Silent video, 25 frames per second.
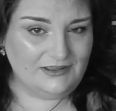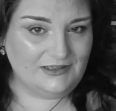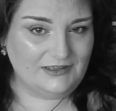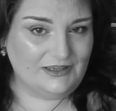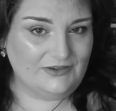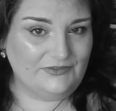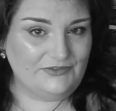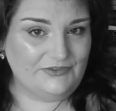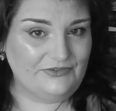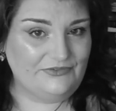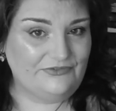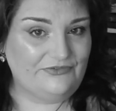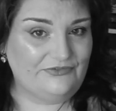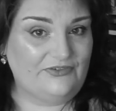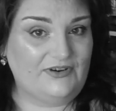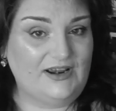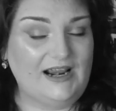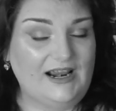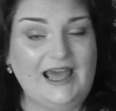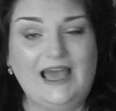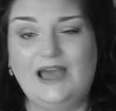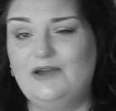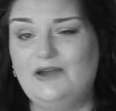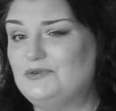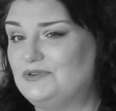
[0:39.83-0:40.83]
of the
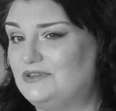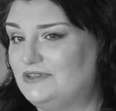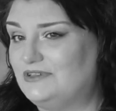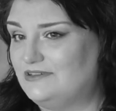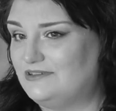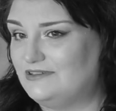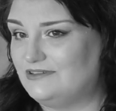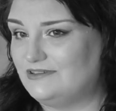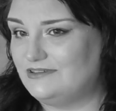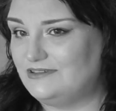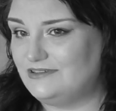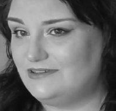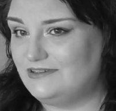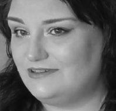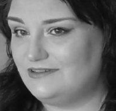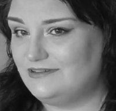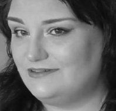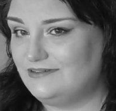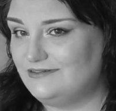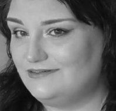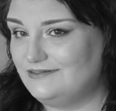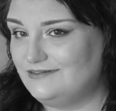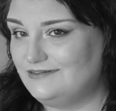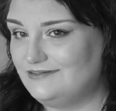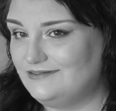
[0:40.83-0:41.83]
Flowers
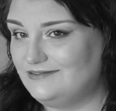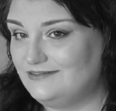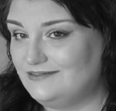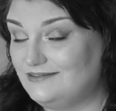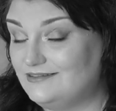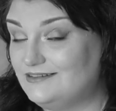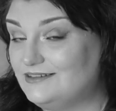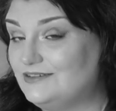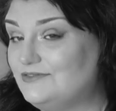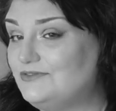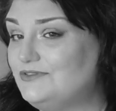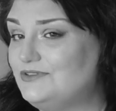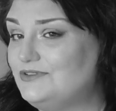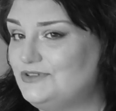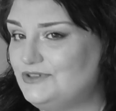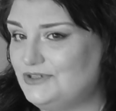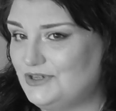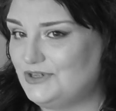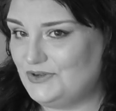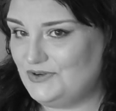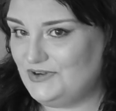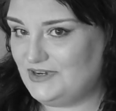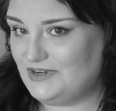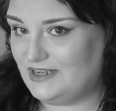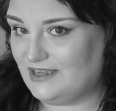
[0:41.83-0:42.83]
of the
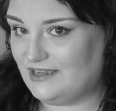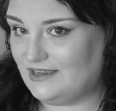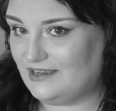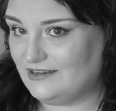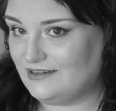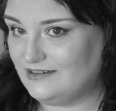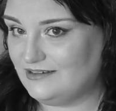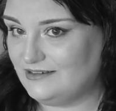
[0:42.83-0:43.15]
Zodiac.